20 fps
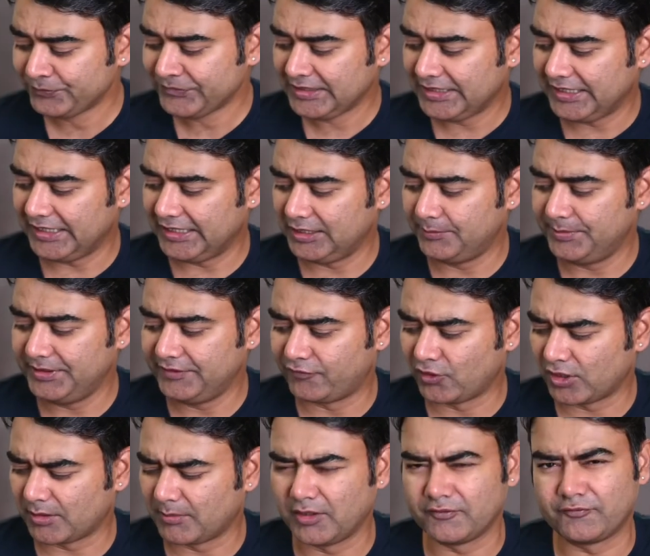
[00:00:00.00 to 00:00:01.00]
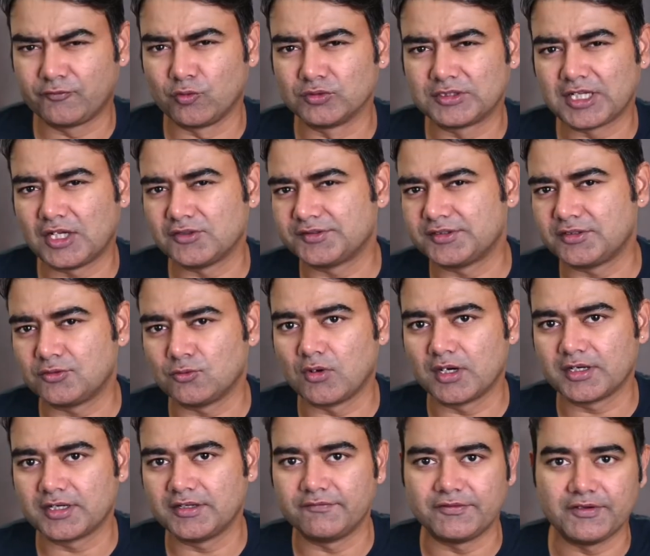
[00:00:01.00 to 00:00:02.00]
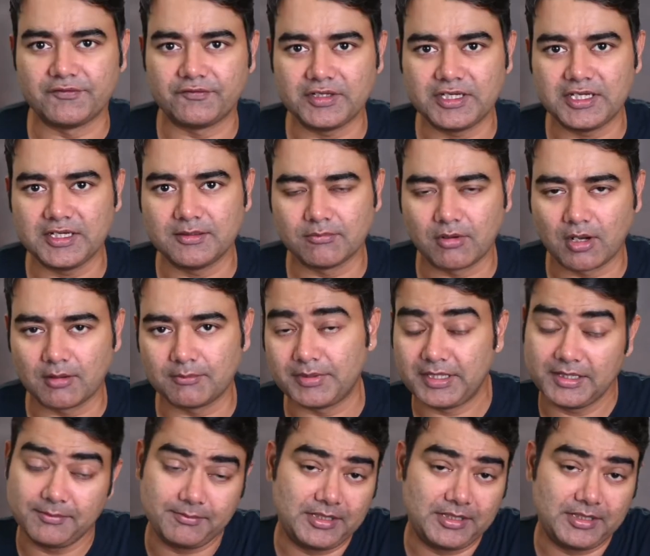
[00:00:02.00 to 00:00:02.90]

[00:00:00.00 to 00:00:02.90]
It'll be for about 4,250 in Bombay,